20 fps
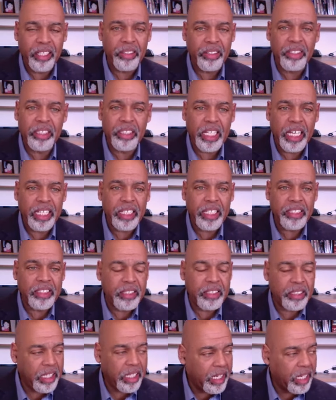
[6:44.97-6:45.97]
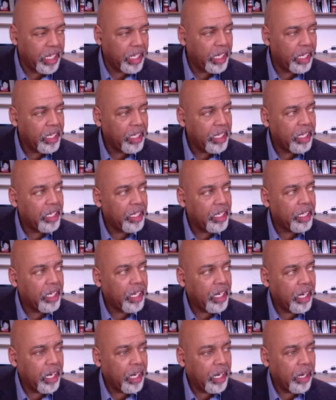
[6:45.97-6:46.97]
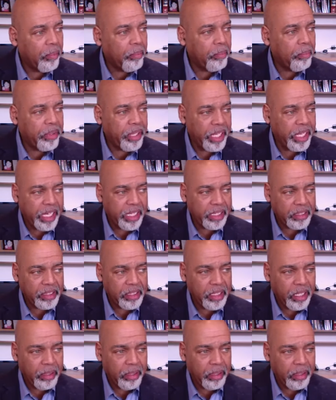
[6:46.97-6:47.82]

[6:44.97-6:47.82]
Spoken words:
Today is the day that